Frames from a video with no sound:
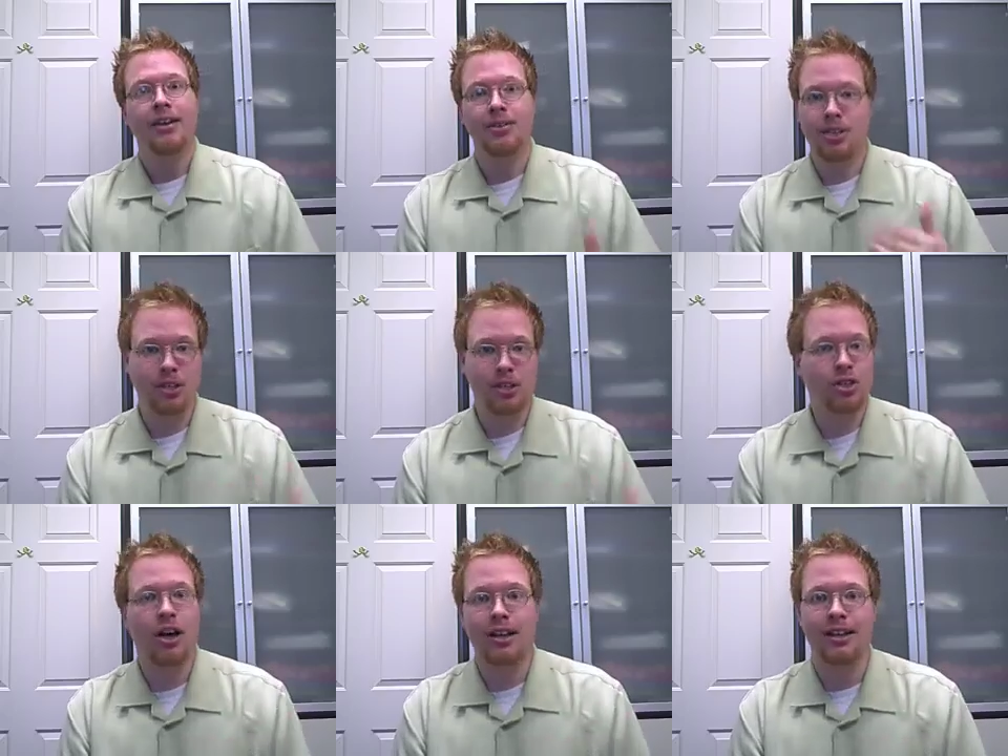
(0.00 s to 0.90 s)
You
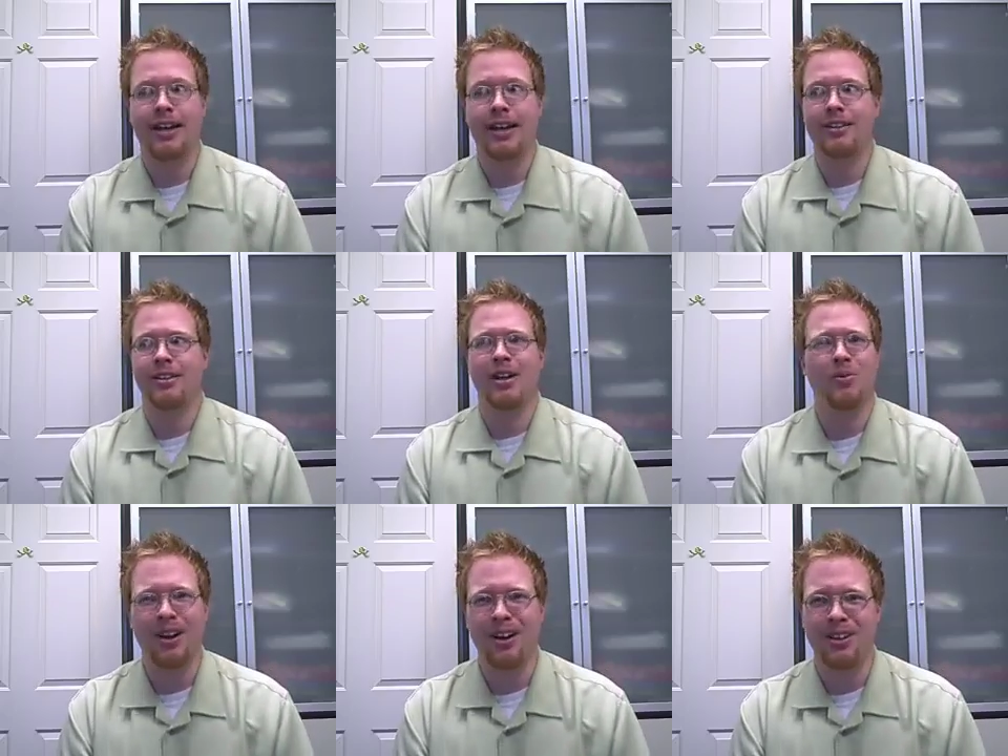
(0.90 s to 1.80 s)
start talking like that and they're
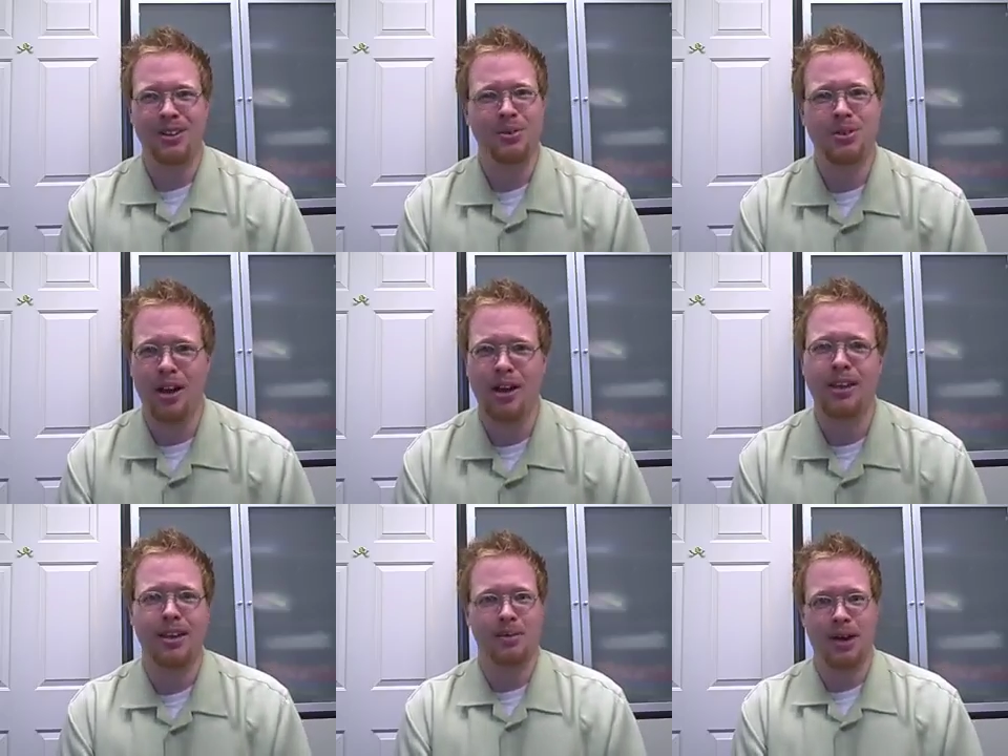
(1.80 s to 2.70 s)
like, what are you
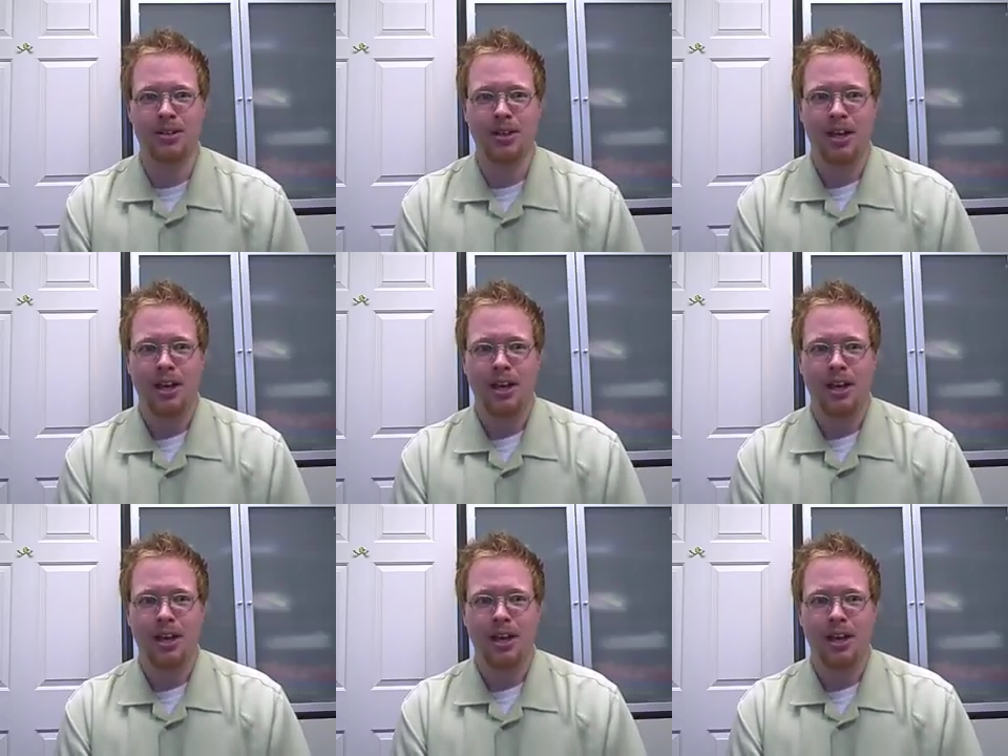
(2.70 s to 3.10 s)
talking about?